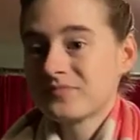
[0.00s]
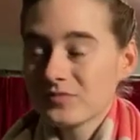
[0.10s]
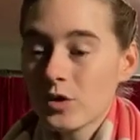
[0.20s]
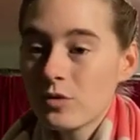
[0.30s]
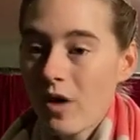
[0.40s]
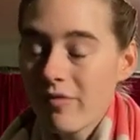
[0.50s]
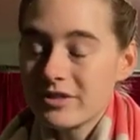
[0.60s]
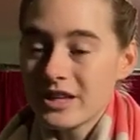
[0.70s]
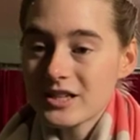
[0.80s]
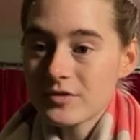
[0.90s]
goof off and
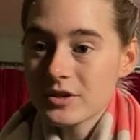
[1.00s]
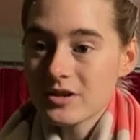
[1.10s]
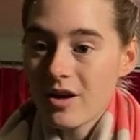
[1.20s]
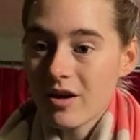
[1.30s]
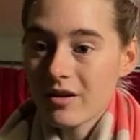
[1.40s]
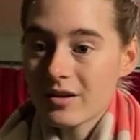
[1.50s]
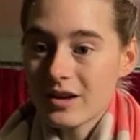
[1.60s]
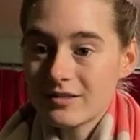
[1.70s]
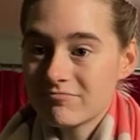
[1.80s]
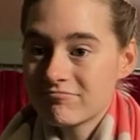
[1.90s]
dance for a song
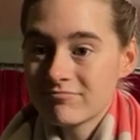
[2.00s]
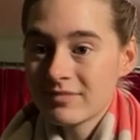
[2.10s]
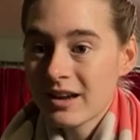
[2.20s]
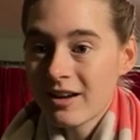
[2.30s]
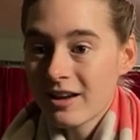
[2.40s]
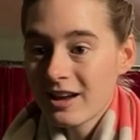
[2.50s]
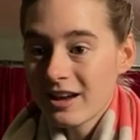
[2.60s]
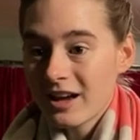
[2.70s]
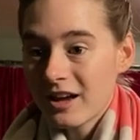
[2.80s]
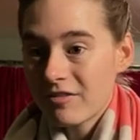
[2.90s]
and
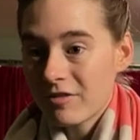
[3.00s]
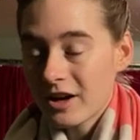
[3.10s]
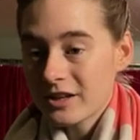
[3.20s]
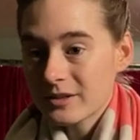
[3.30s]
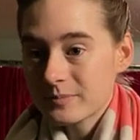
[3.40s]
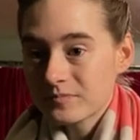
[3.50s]
find